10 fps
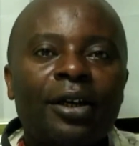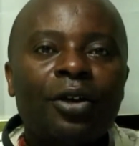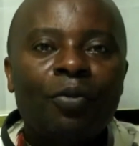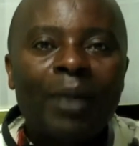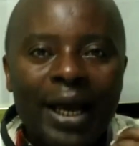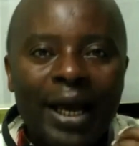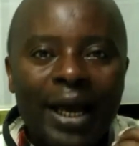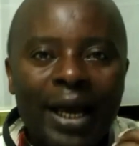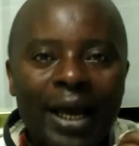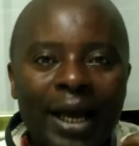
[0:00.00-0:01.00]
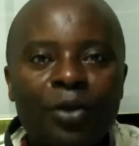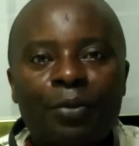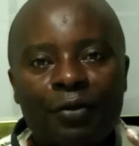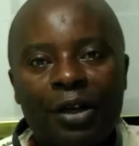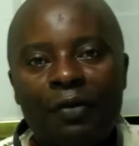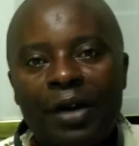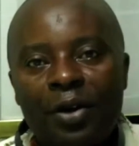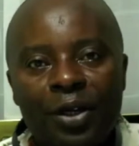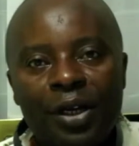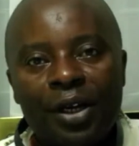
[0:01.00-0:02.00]
You buy a share, it will be
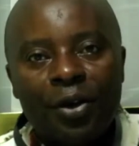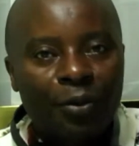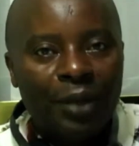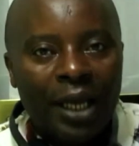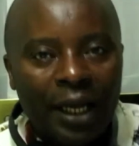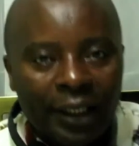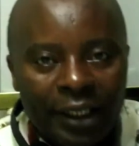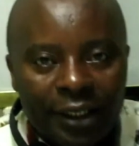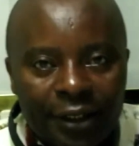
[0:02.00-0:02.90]
500, it will be like that.